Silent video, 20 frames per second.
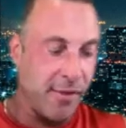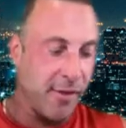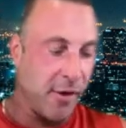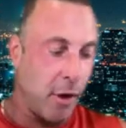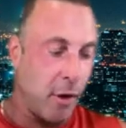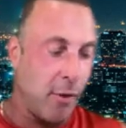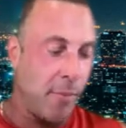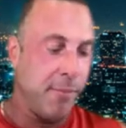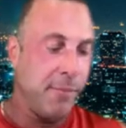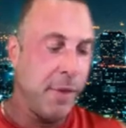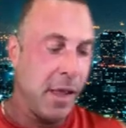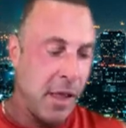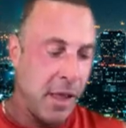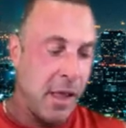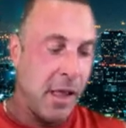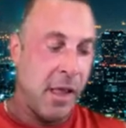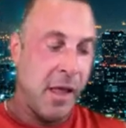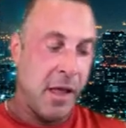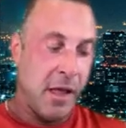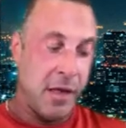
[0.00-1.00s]
So,
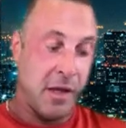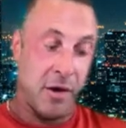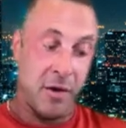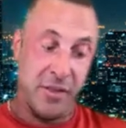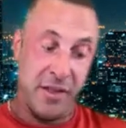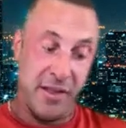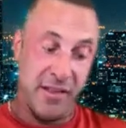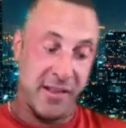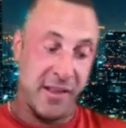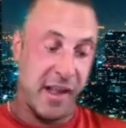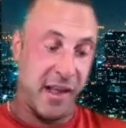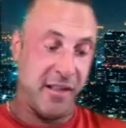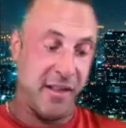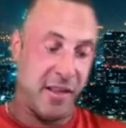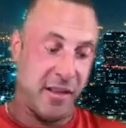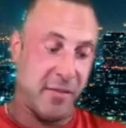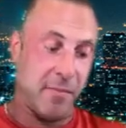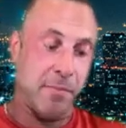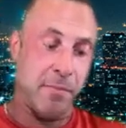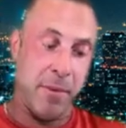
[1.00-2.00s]
you know, these
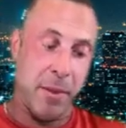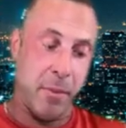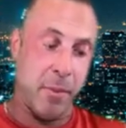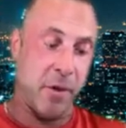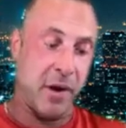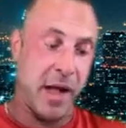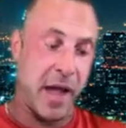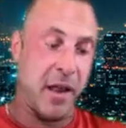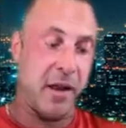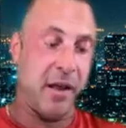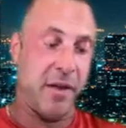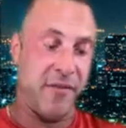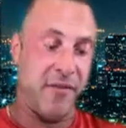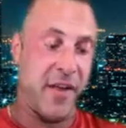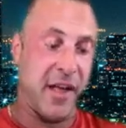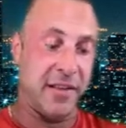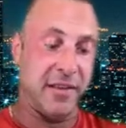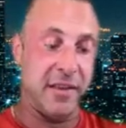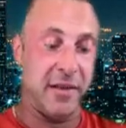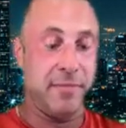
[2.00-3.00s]
guys, these people got
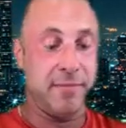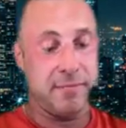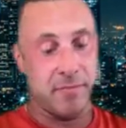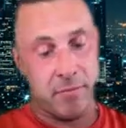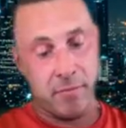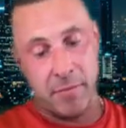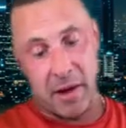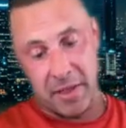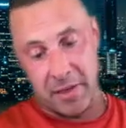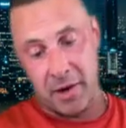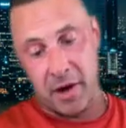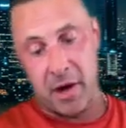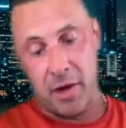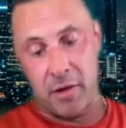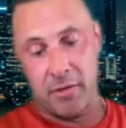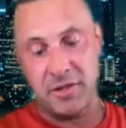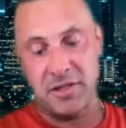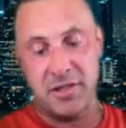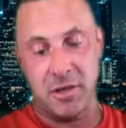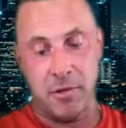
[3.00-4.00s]
affected by their
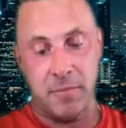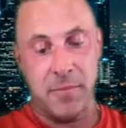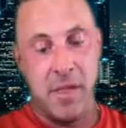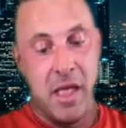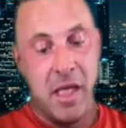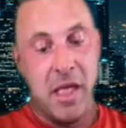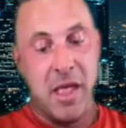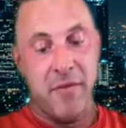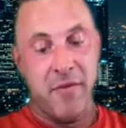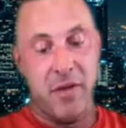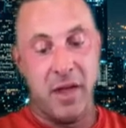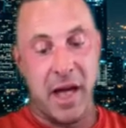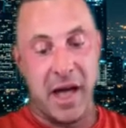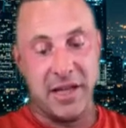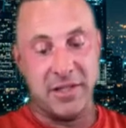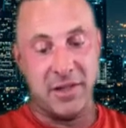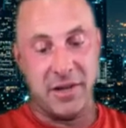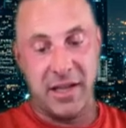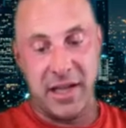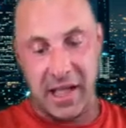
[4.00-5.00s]
health. So if you
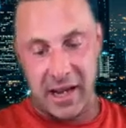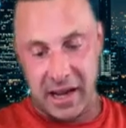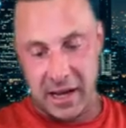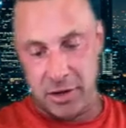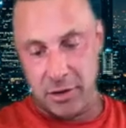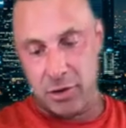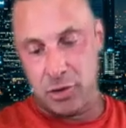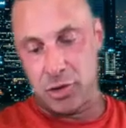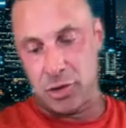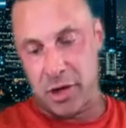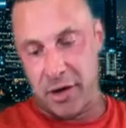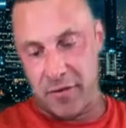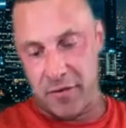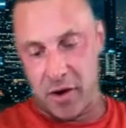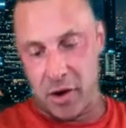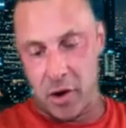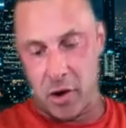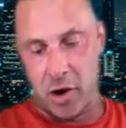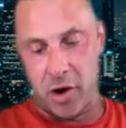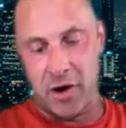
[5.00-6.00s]
guys are getting
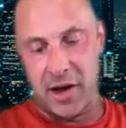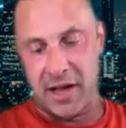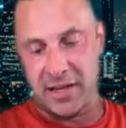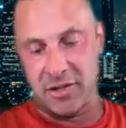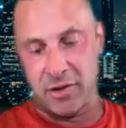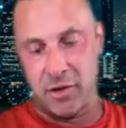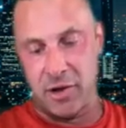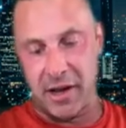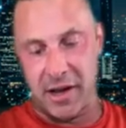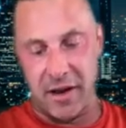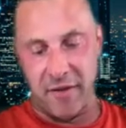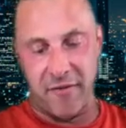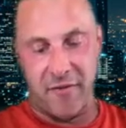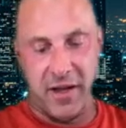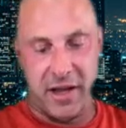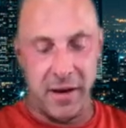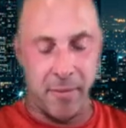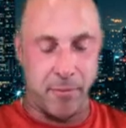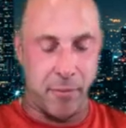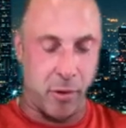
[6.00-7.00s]
Nutriva or you guys are looking at
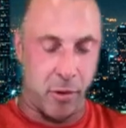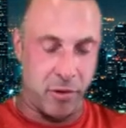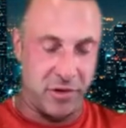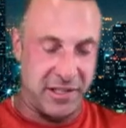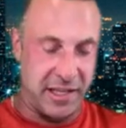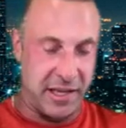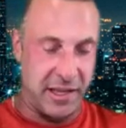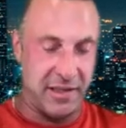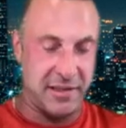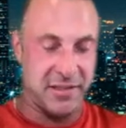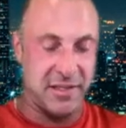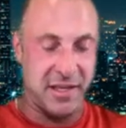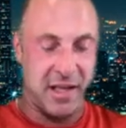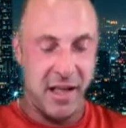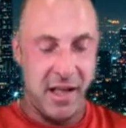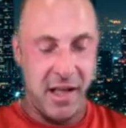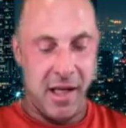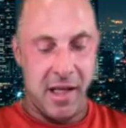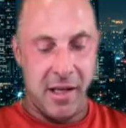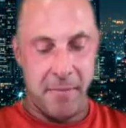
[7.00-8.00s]
vegan proteins,
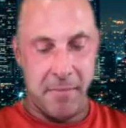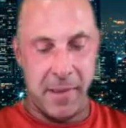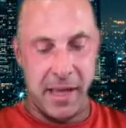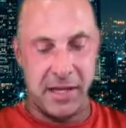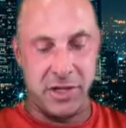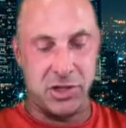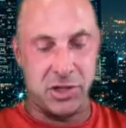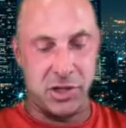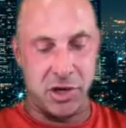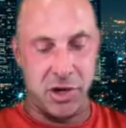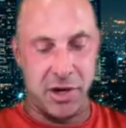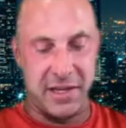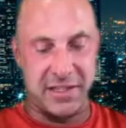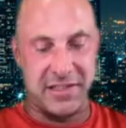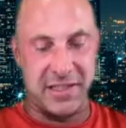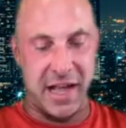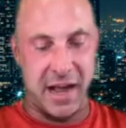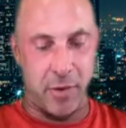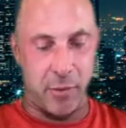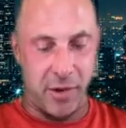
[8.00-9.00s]
make sure
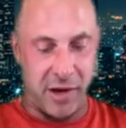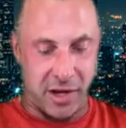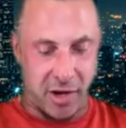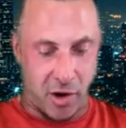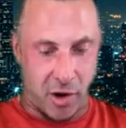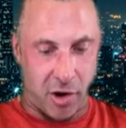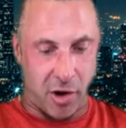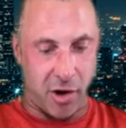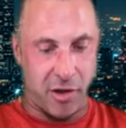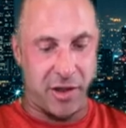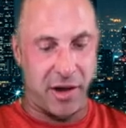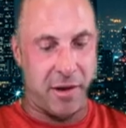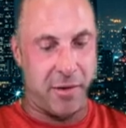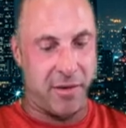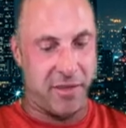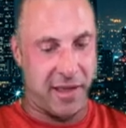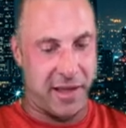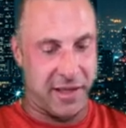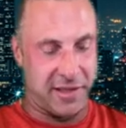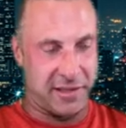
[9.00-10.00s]
it's not recalled and
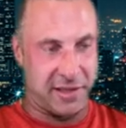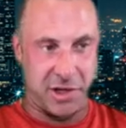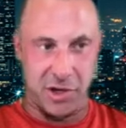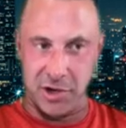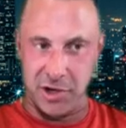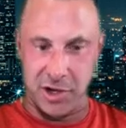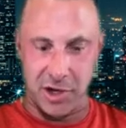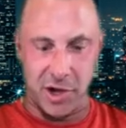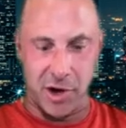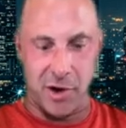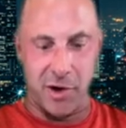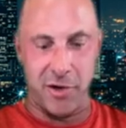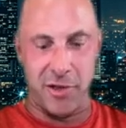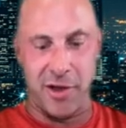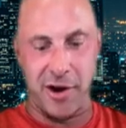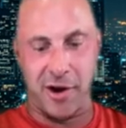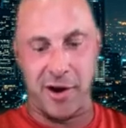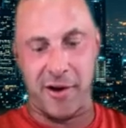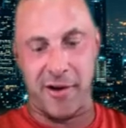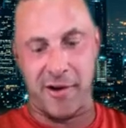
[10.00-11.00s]
everything is good to go
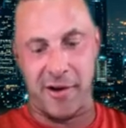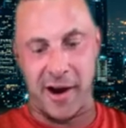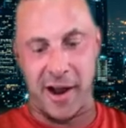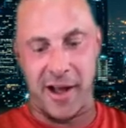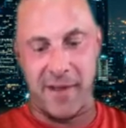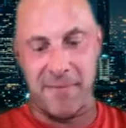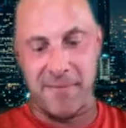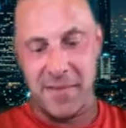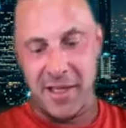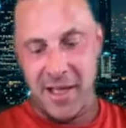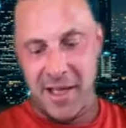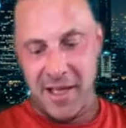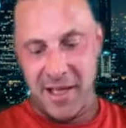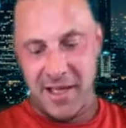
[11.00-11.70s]
there, right?